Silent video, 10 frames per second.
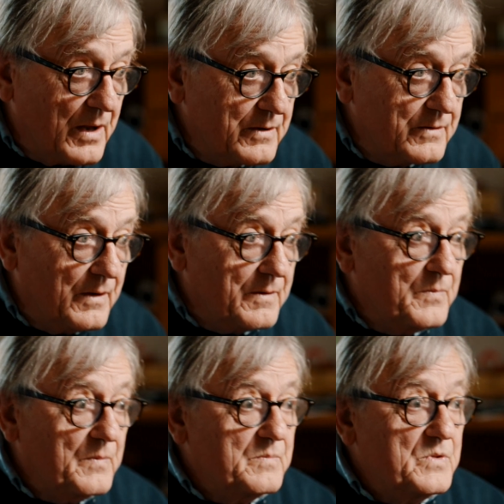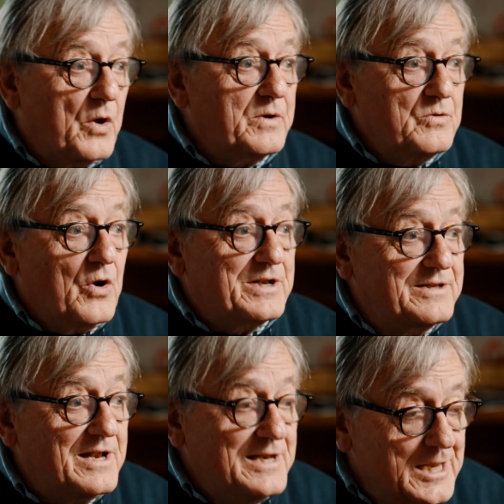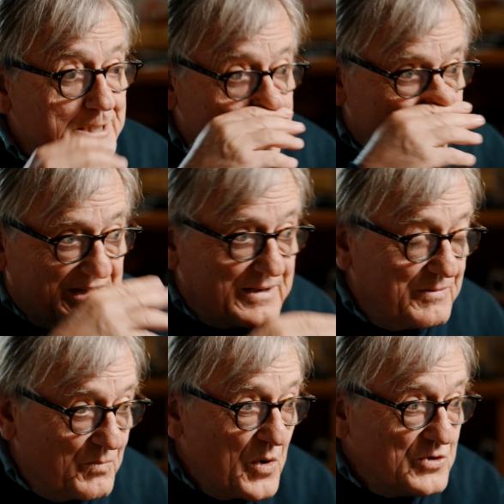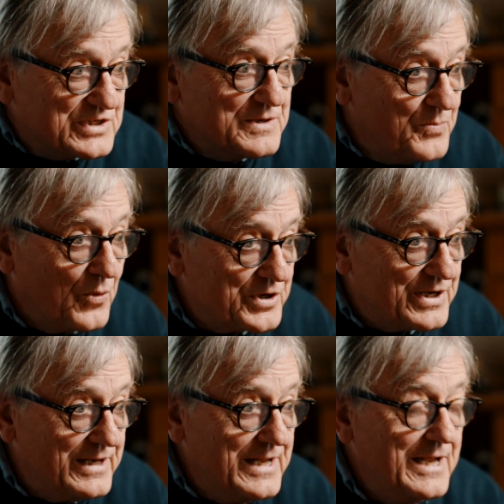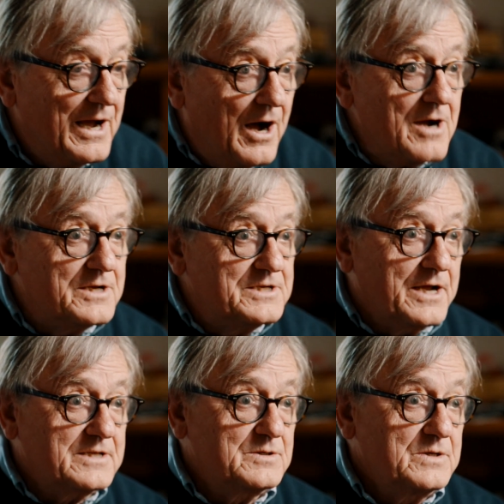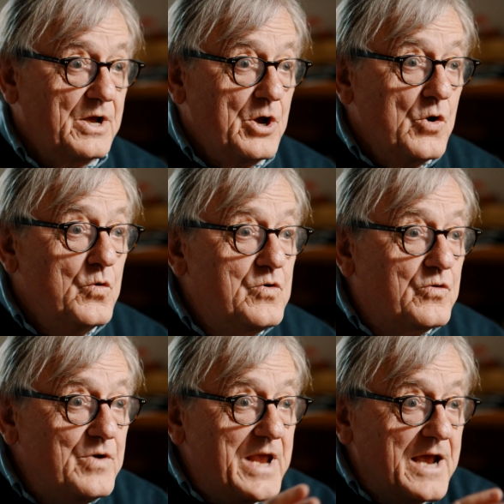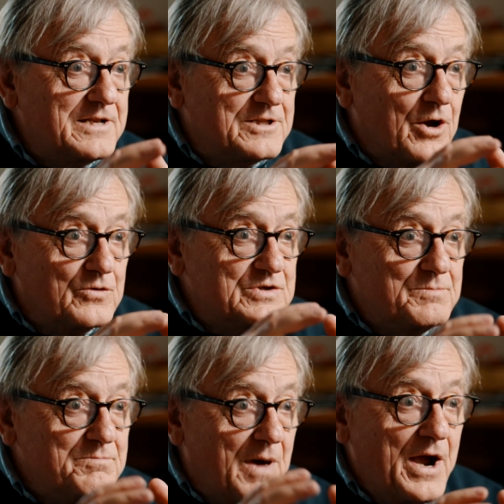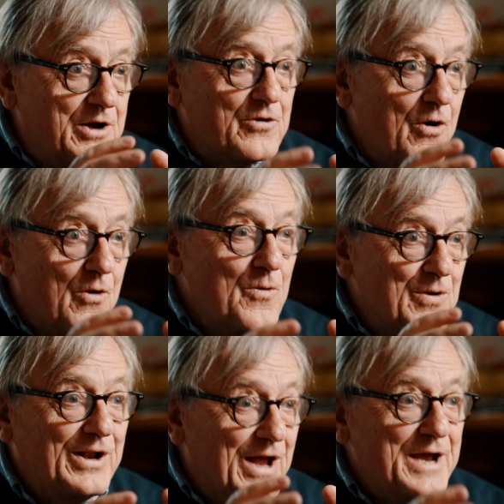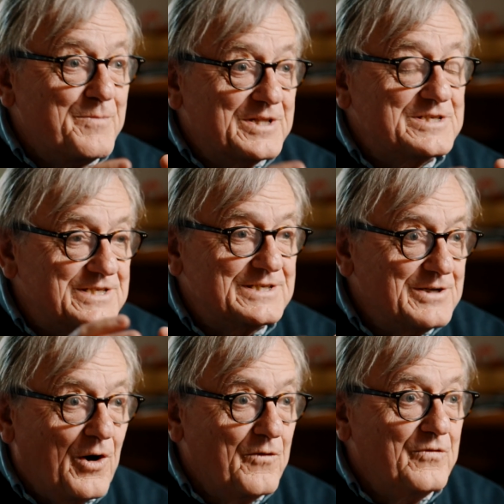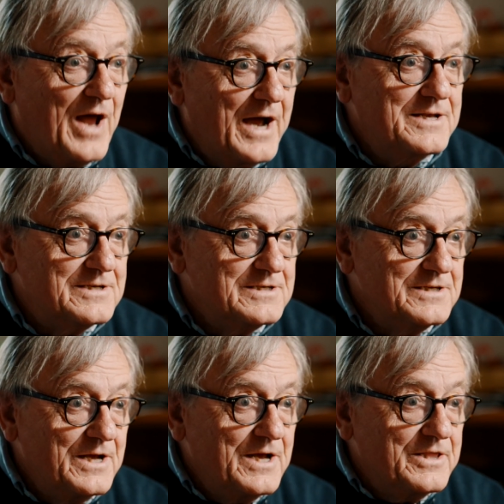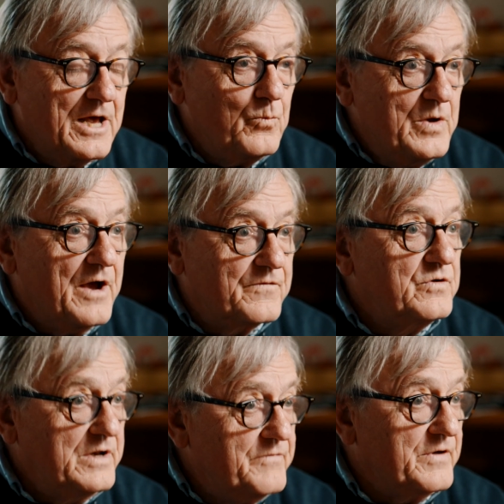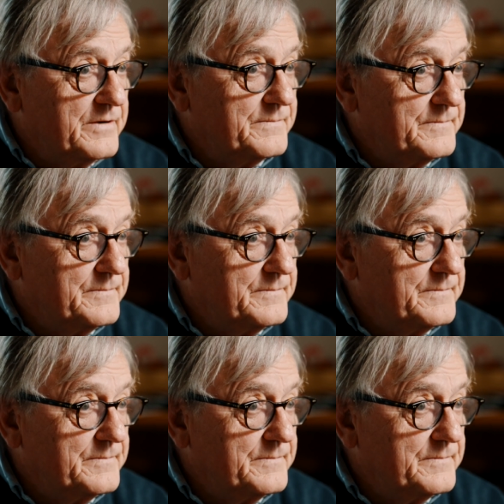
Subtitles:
And not the least, but most importantly, architects who create those microclimates of light that we have to live in.